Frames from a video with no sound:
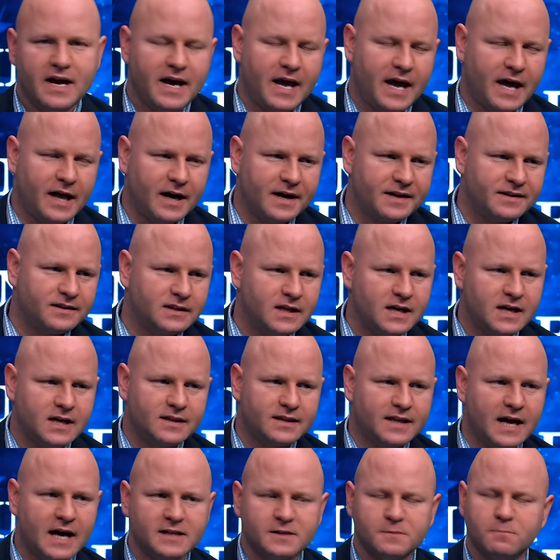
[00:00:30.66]
And I think
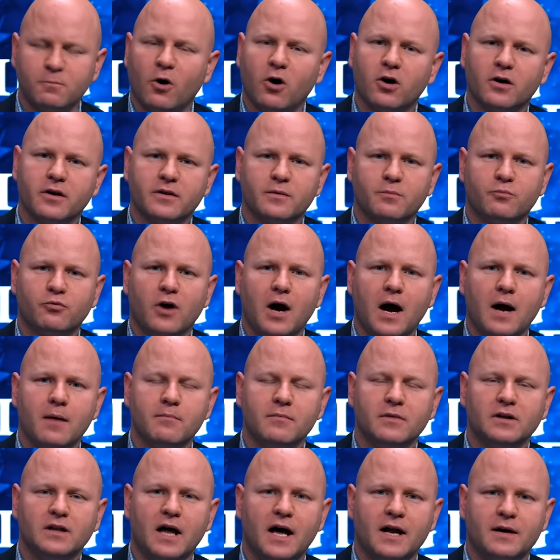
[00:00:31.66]
that's part of the
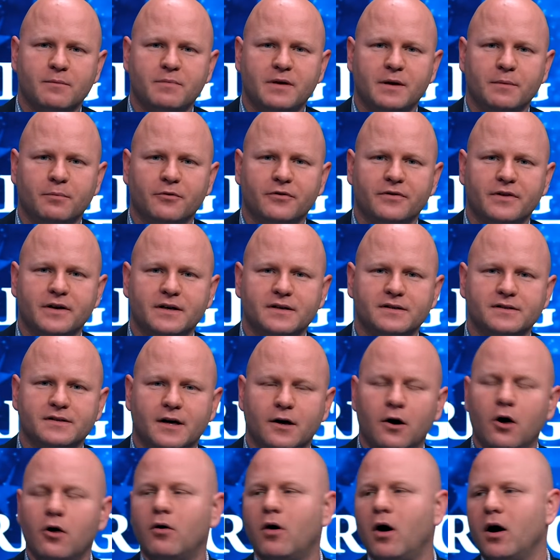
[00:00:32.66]
problem. A lot of people think is
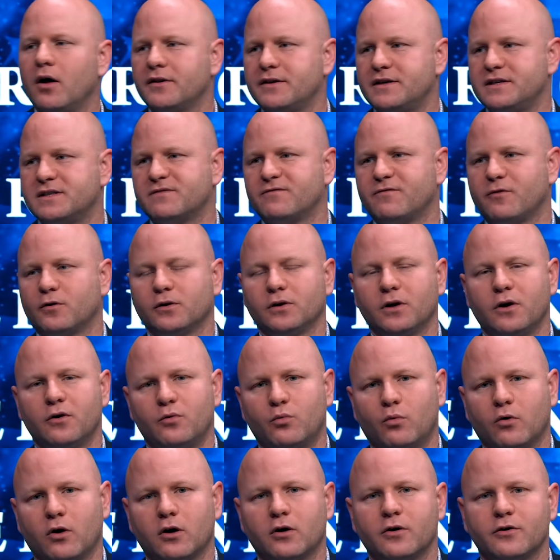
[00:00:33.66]
that, oh, all these furloughed
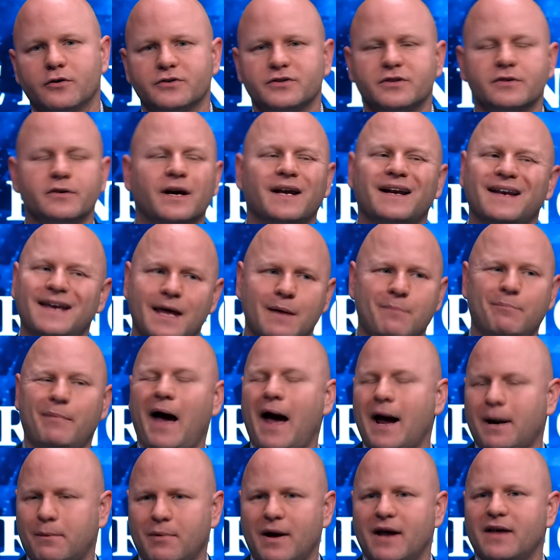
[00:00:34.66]
workers, they're going to get
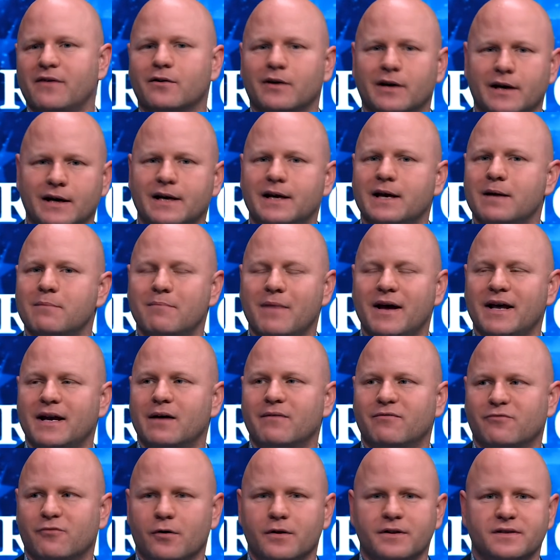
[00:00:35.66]
back pay. They're going to get made
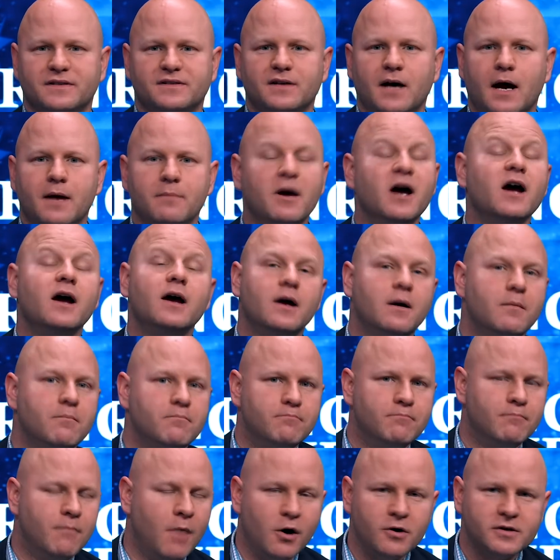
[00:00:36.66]
up for all this time.
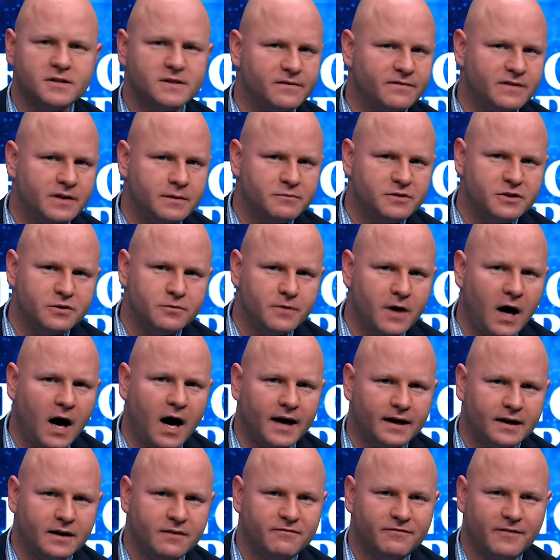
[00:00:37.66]
Most of them do
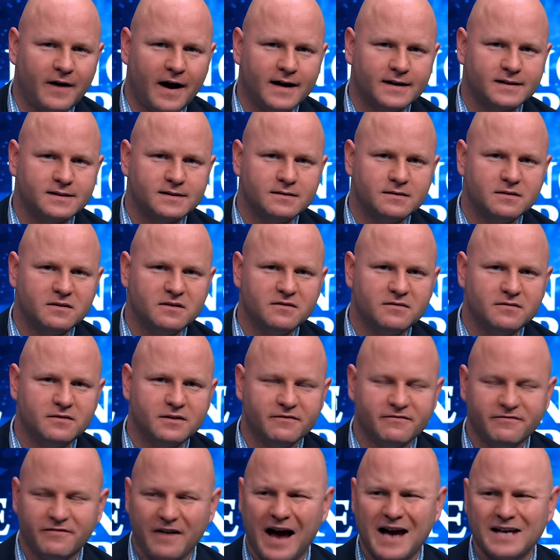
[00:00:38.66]
not. In fact,
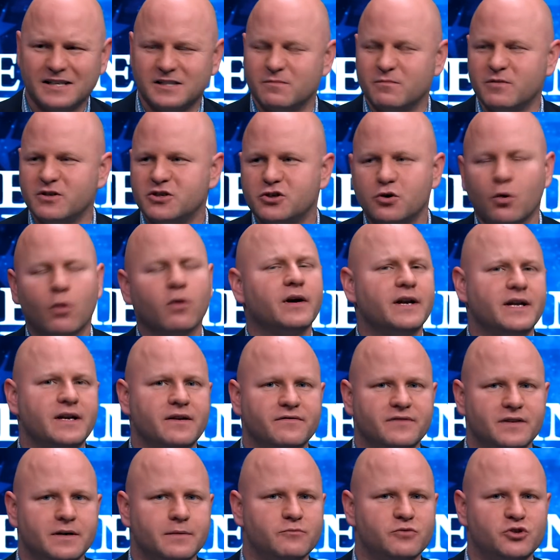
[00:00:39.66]
the vast majority
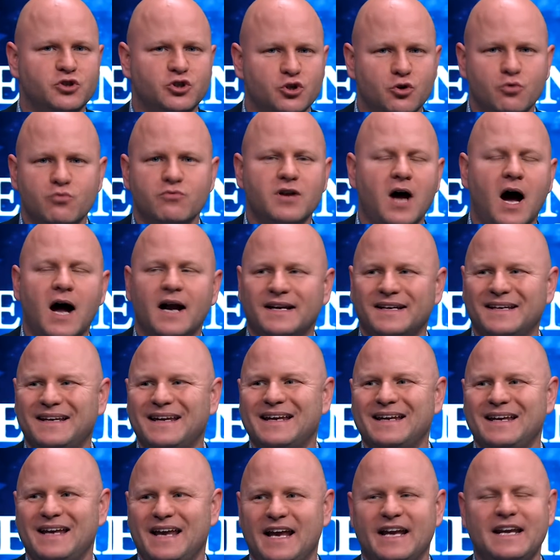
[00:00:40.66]
of them do not
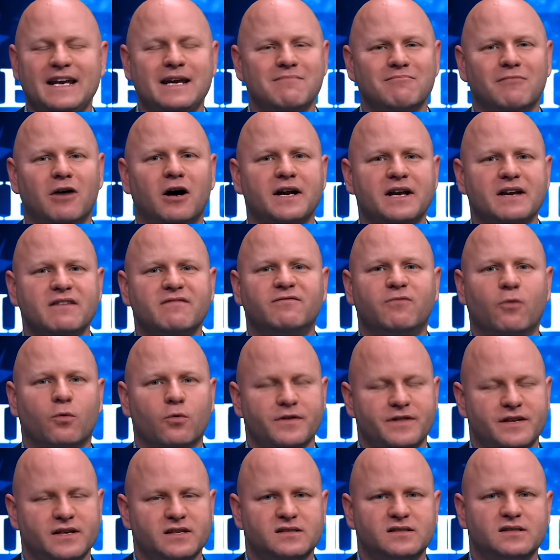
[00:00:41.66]
get any money
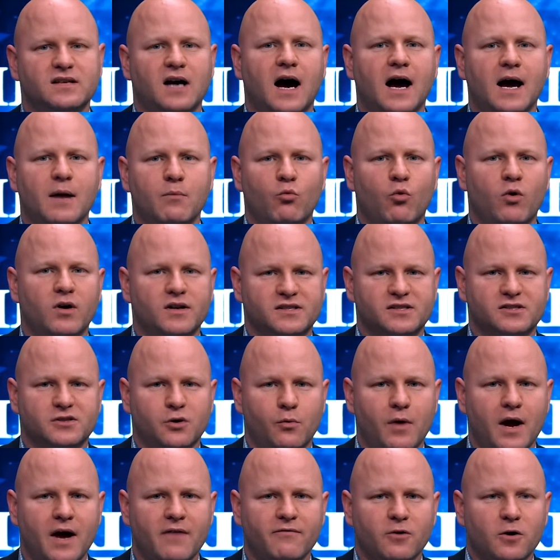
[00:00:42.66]
for this time
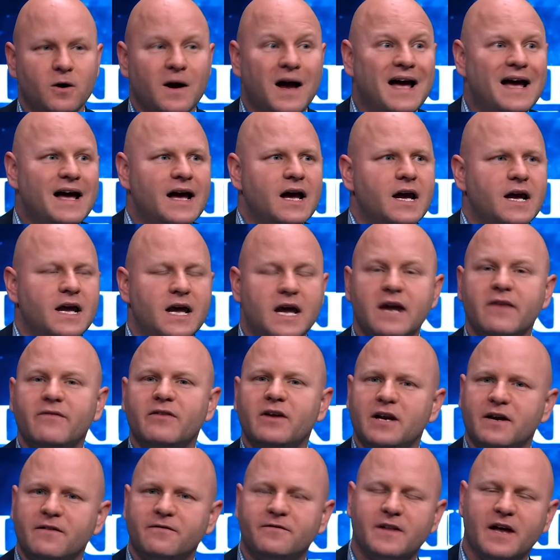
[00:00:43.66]
whatsoever,
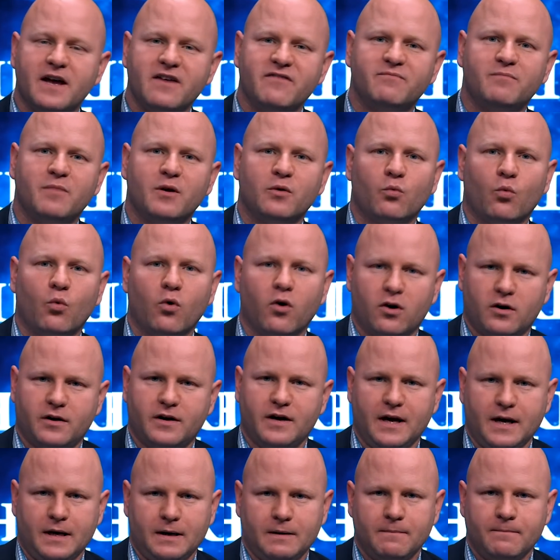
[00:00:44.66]
even if they've been
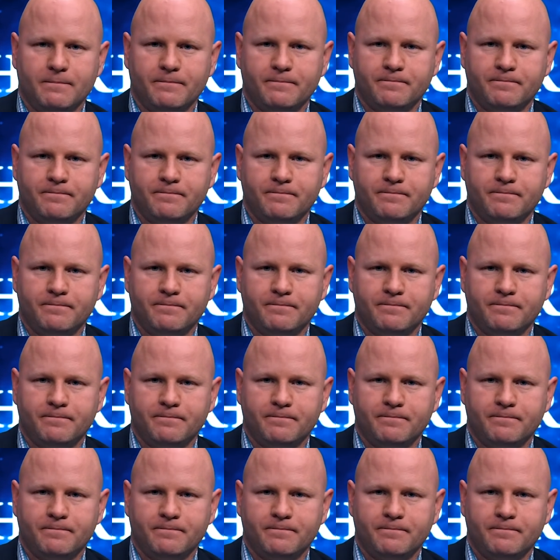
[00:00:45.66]
working.